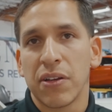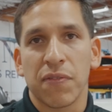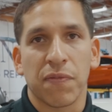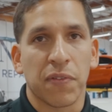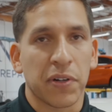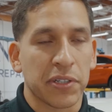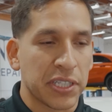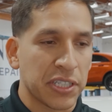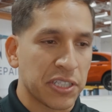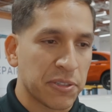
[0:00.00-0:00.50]

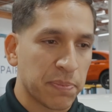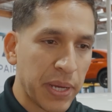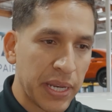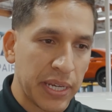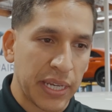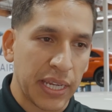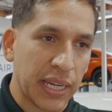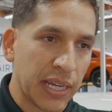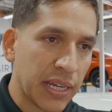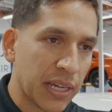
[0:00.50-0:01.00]
versus
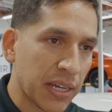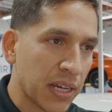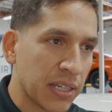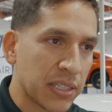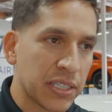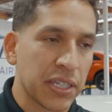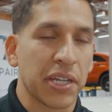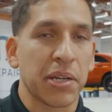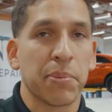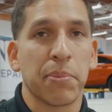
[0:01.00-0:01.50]
spending a
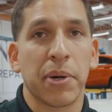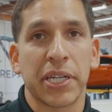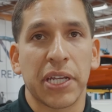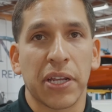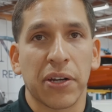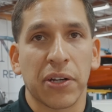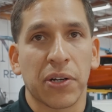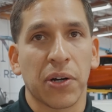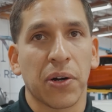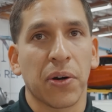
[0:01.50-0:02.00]
ton of money
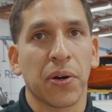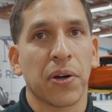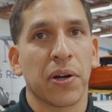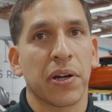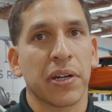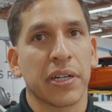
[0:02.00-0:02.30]
on a car